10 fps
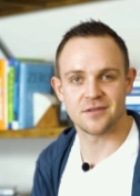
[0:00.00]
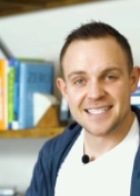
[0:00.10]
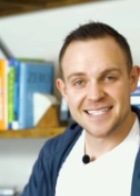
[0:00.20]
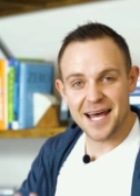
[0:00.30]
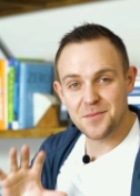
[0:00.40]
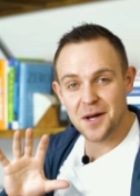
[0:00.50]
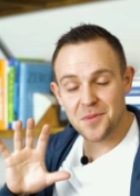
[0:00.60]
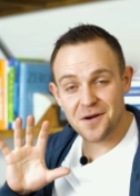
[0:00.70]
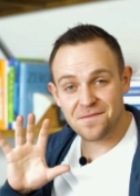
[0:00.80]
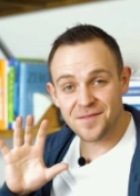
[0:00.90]
Step
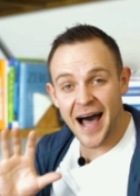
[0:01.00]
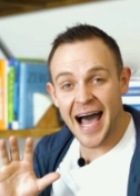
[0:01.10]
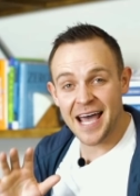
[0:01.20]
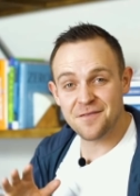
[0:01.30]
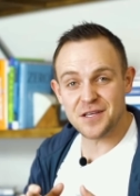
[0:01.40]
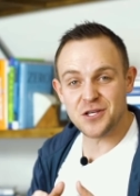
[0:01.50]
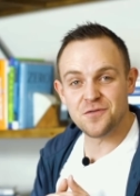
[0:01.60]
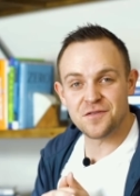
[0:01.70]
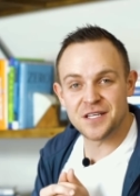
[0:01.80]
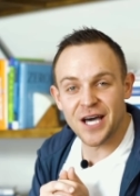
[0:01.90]
number five,
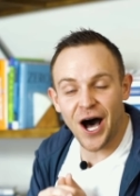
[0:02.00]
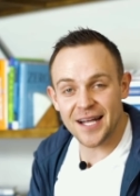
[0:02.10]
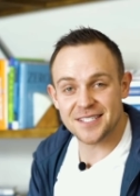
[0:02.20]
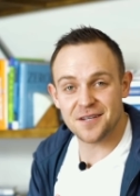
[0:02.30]
you've got